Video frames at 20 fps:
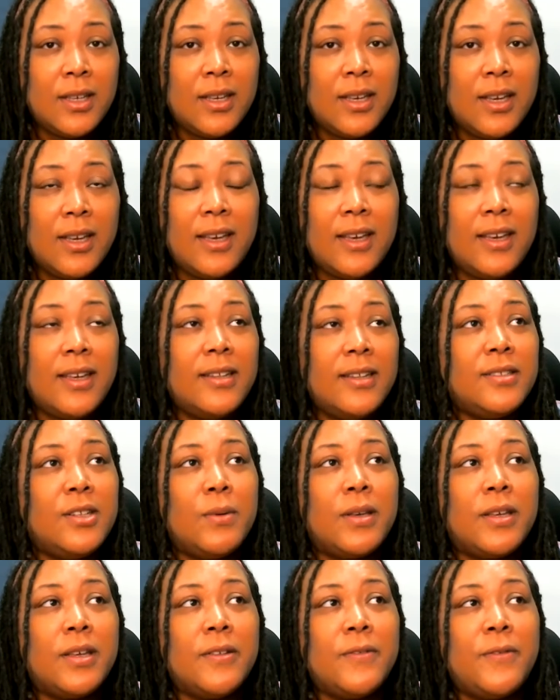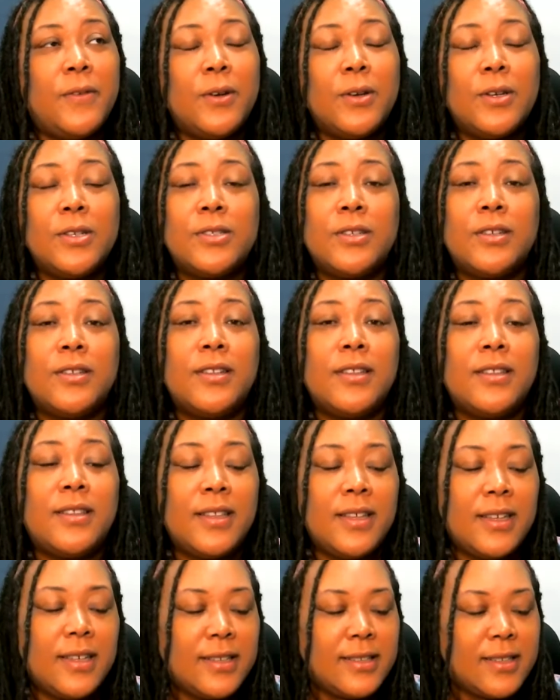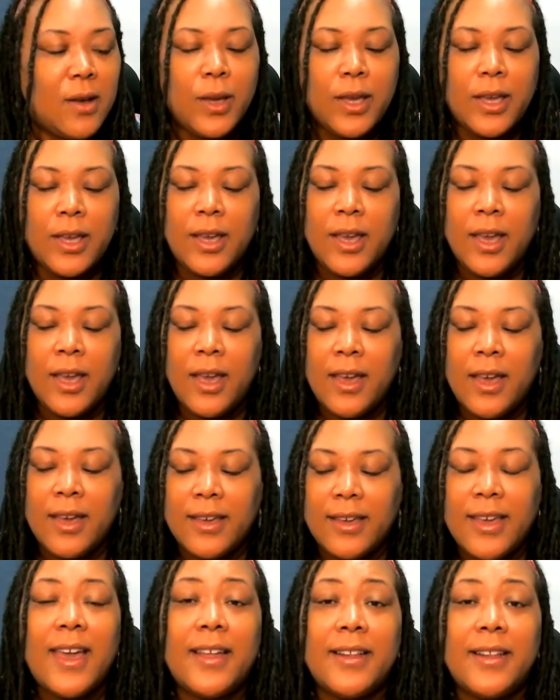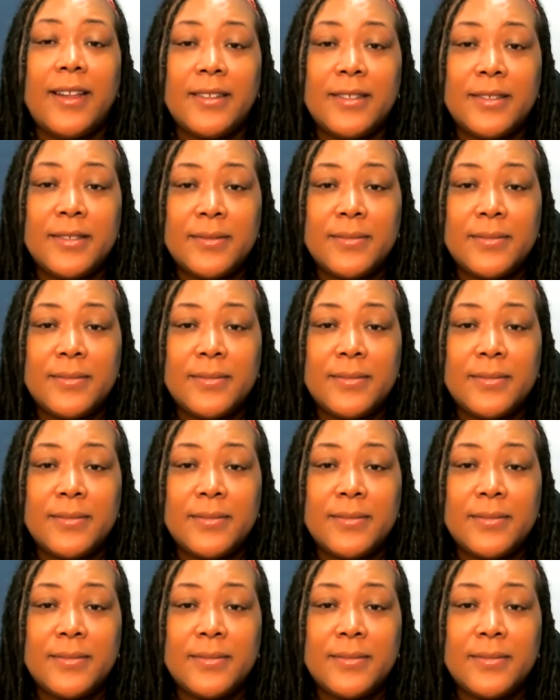And, we can focus on the things that we can